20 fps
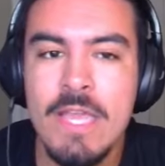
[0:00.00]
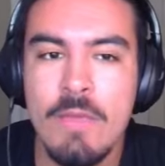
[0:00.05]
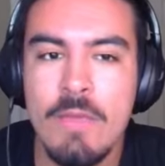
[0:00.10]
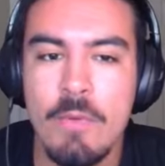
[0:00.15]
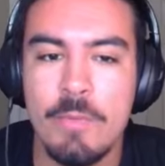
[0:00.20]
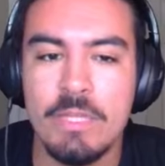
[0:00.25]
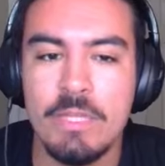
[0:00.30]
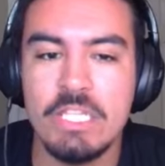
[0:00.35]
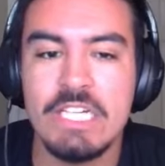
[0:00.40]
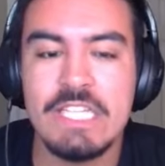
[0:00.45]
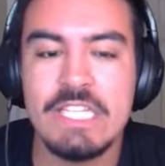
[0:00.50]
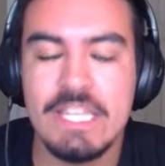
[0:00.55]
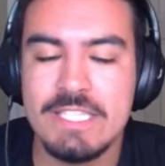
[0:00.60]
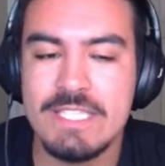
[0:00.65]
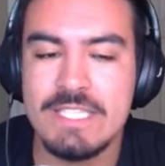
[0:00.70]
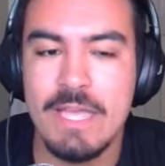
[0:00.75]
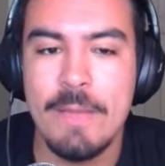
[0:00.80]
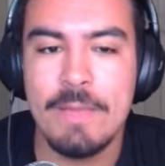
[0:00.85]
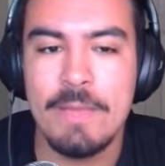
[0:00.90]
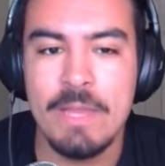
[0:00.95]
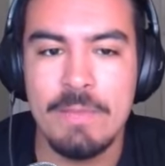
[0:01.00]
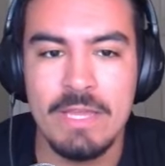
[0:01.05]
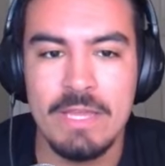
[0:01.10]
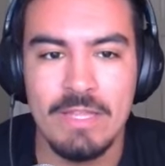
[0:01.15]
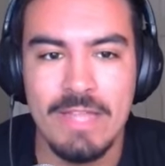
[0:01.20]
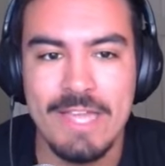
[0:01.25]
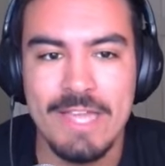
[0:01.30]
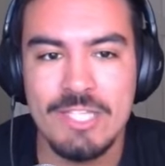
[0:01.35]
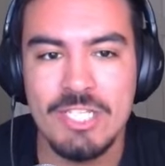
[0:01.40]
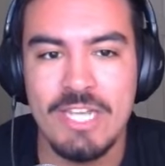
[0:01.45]
when we look at this upcoming
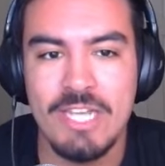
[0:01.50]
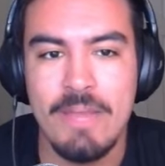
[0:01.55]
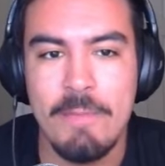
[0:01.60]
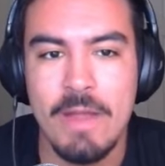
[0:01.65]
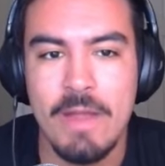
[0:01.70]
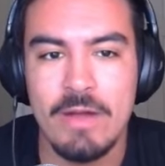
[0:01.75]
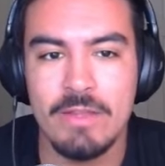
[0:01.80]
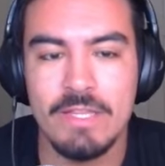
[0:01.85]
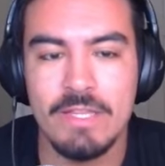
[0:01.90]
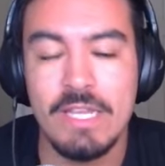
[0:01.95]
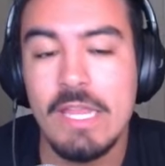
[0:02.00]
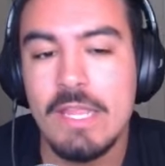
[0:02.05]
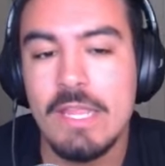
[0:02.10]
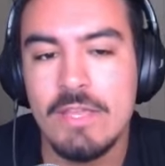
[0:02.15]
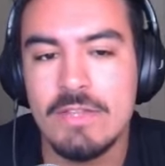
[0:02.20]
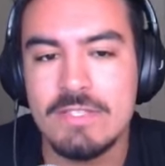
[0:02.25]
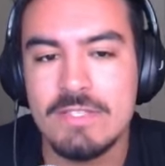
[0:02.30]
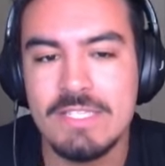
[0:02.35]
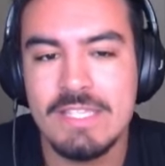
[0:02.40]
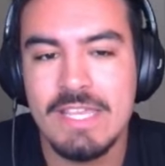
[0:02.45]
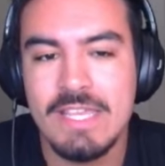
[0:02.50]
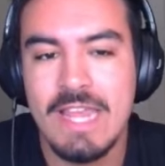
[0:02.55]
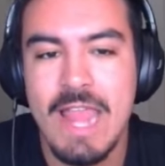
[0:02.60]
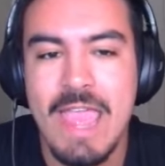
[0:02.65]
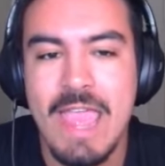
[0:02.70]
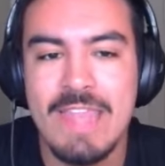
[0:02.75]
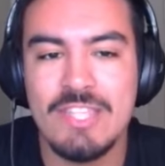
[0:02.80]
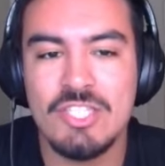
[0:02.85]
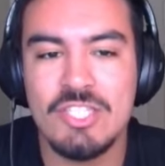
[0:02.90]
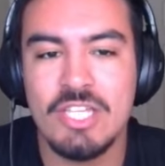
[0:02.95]
election in Maryland, you can see that
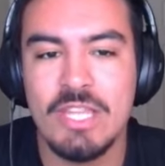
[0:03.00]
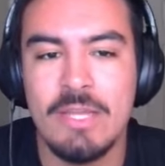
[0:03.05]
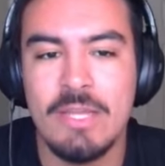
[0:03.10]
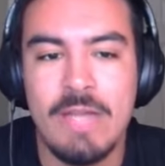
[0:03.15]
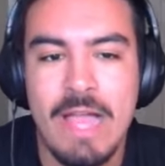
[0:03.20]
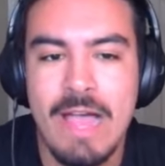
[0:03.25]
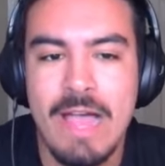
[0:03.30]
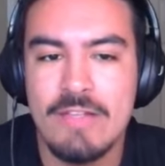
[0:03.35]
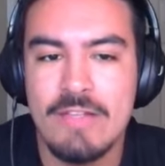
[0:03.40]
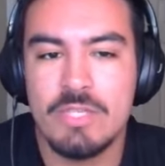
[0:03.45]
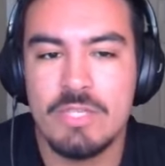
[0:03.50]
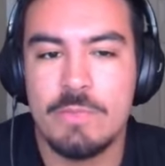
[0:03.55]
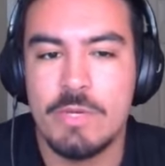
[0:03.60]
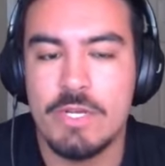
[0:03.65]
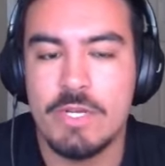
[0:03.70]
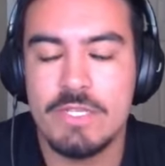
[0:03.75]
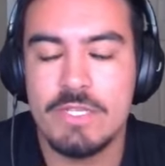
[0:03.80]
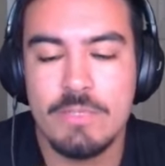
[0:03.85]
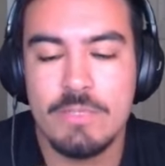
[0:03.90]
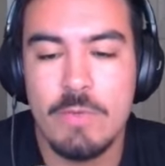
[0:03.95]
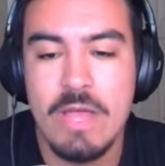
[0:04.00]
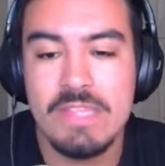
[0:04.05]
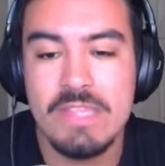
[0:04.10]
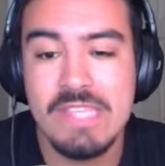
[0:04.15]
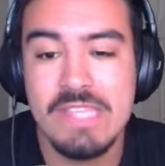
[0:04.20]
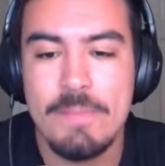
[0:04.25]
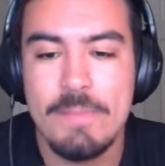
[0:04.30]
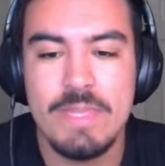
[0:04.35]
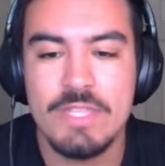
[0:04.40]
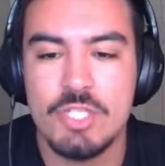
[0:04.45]
Angela Alsobrooks, while
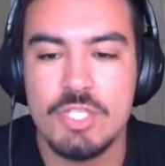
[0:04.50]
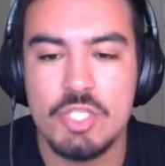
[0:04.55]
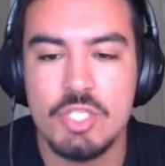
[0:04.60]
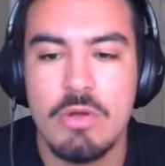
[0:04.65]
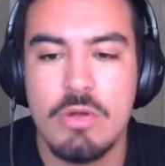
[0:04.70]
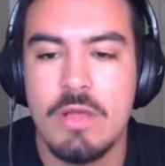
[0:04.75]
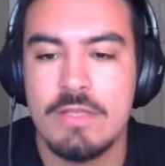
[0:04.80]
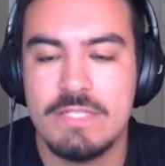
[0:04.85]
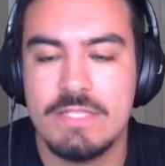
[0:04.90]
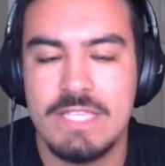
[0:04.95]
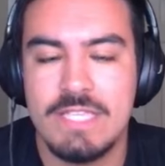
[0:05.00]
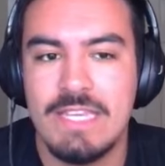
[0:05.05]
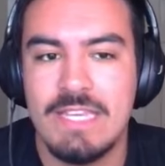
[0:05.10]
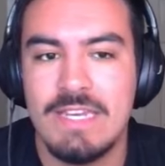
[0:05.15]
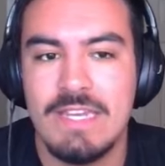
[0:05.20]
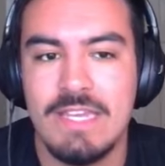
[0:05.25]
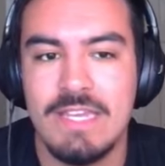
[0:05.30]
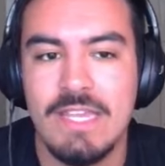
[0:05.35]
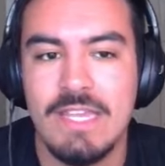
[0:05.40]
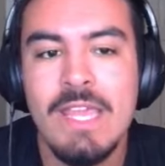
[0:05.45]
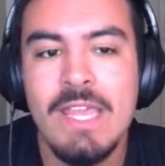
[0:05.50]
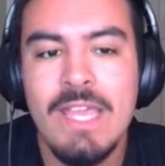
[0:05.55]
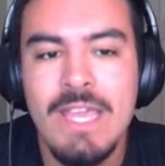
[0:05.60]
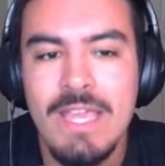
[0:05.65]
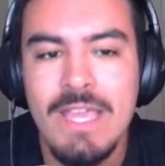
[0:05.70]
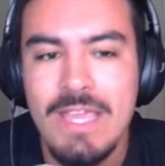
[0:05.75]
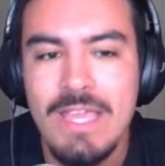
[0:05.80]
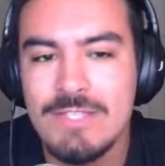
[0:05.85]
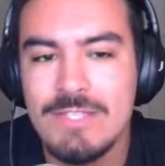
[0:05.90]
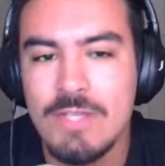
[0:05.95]
not being the strongest candidate,
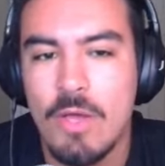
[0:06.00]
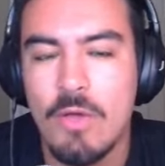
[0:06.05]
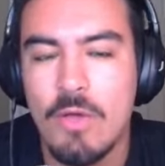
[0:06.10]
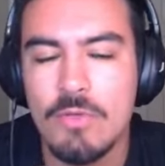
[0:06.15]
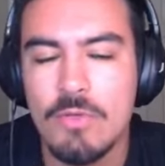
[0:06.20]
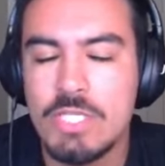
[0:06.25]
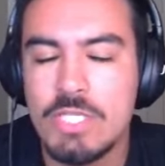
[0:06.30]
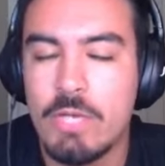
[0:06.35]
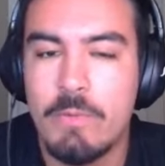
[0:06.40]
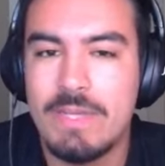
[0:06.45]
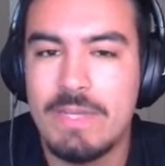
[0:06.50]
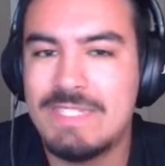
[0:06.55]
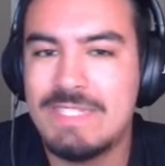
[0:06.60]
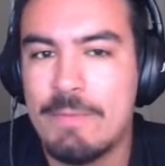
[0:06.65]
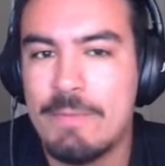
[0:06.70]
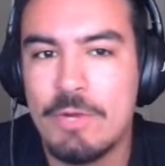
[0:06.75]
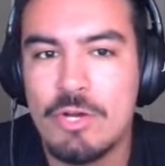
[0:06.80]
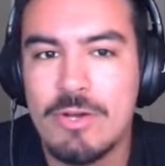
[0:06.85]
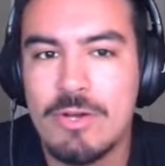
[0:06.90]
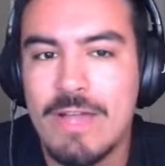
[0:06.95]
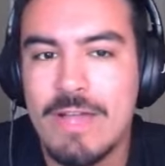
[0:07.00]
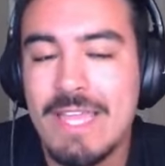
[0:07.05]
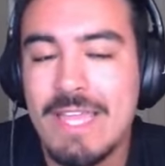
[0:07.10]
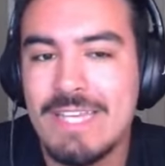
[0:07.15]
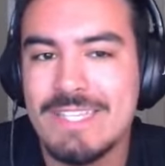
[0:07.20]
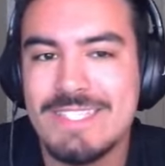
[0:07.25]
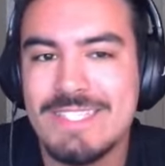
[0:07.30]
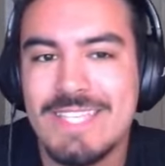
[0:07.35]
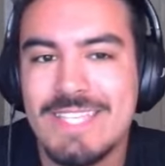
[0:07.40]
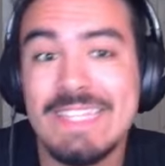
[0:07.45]
is also a Democrat
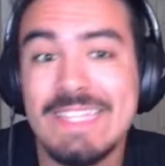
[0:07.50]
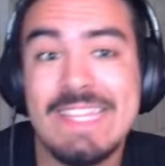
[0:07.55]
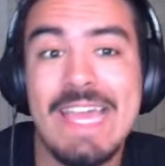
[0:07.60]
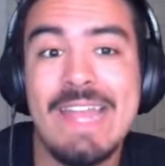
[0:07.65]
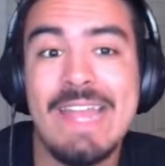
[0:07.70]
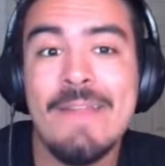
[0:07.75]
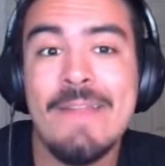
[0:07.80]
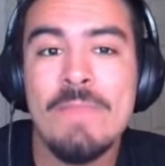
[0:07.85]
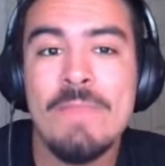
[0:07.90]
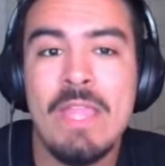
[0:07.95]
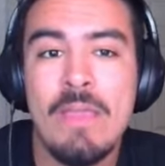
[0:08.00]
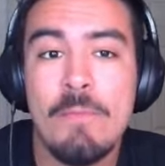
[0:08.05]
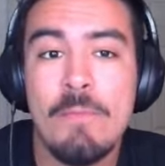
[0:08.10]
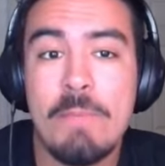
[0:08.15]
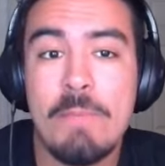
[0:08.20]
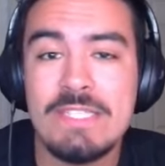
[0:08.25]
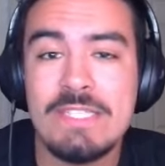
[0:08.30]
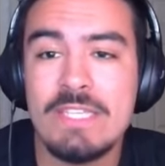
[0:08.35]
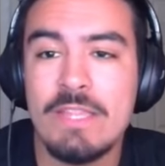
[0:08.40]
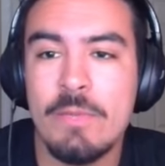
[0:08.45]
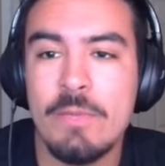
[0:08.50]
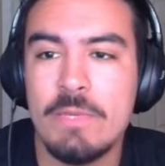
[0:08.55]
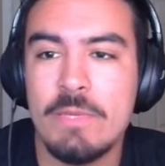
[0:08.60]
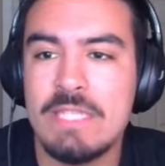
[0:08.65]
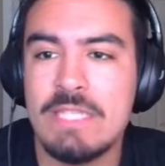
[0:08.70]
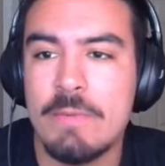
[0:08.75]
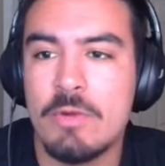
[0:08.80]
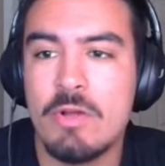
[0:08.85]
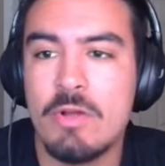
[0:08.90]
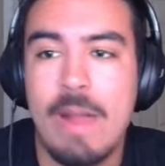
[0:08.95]
in a state that basically went
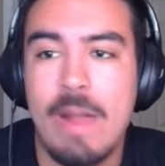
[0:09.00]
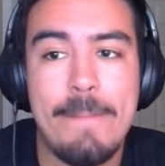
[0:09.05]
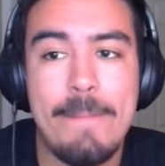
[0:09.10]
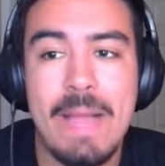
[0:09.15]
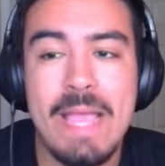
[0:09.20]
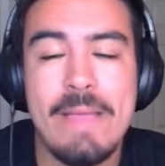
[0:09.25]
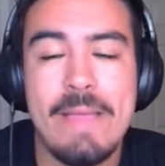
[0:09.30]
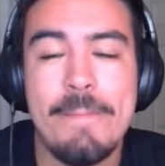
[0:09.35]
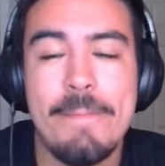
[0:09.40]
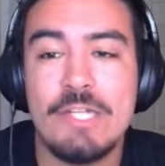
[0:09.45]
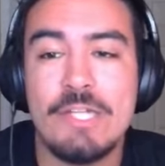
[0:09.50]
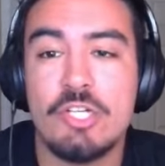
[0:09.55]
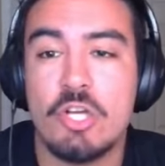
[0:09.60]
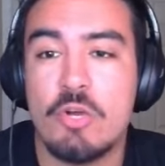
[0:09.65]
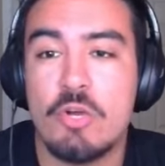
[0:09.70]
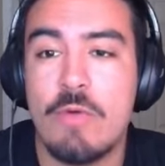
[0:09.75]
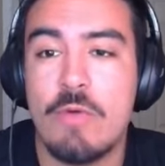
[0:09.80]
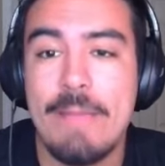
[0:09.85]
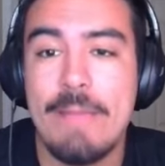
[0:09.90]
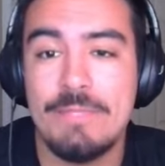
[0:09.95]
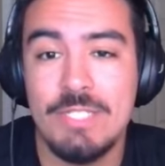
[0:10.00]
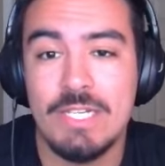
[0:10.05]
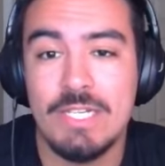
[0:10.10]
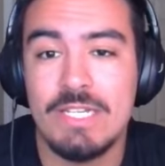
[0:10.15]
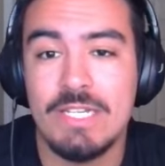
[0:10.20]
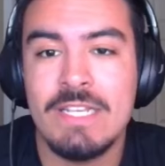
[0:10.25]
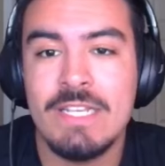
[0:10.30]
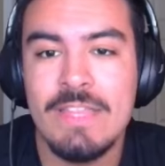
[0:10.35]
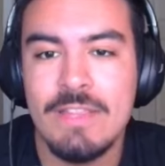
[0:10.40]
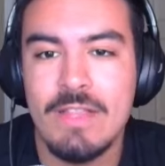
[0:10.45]
Democrat by a metric crap
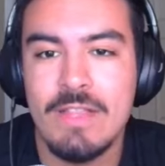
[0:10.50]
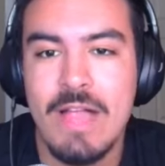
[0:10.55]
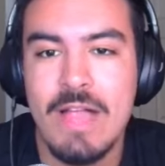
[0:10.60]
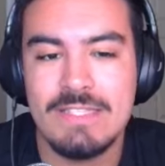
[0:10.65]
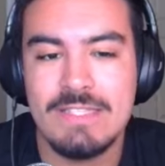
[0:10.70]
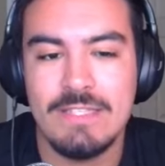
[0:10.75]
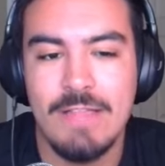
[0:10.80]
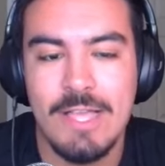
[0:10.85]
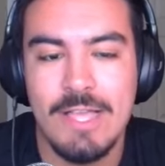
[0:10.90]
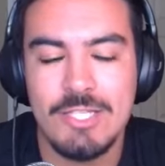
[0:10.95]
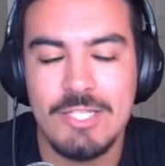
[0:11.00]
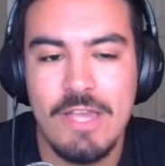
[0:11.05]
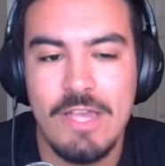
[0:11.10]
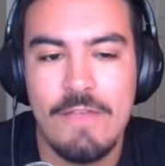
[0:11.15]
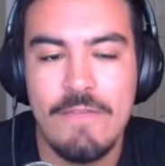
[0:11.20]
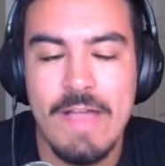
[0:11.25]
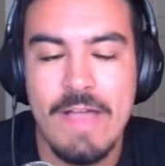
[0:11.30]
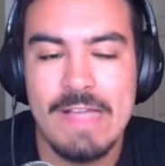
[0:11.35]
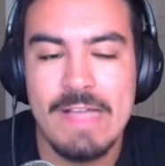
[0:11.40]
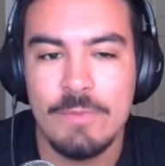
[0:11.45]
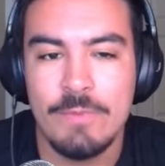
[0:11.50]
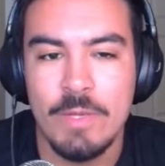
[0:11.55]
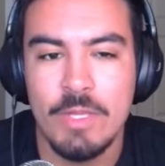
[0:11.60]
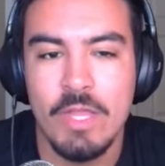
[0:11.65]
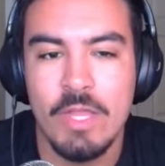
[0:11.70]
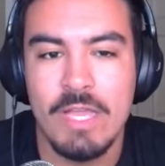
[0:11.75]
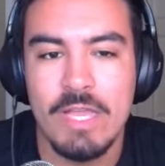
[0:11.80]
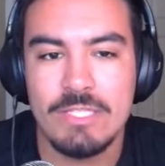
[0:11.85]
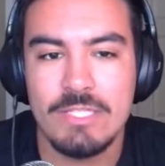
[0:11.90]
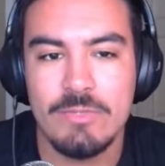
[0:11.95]
ton in the last election. In fact, when we
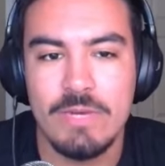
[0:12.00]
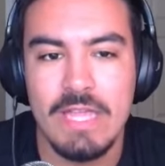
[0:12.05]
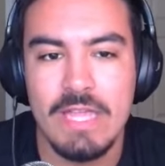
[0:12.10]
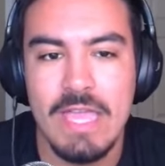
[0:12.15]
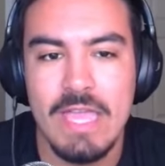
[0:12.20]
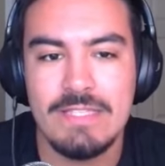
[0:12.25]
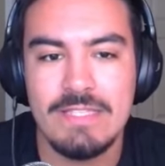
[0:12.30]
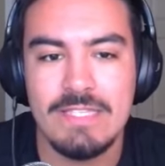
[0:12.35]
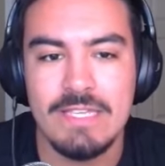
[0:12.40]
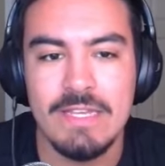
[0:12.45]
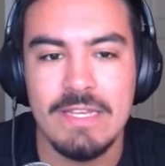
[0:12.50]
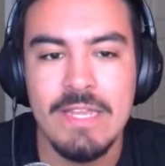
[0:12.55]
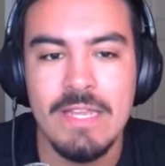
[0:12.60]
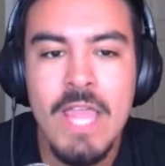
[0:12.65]
look at 2018,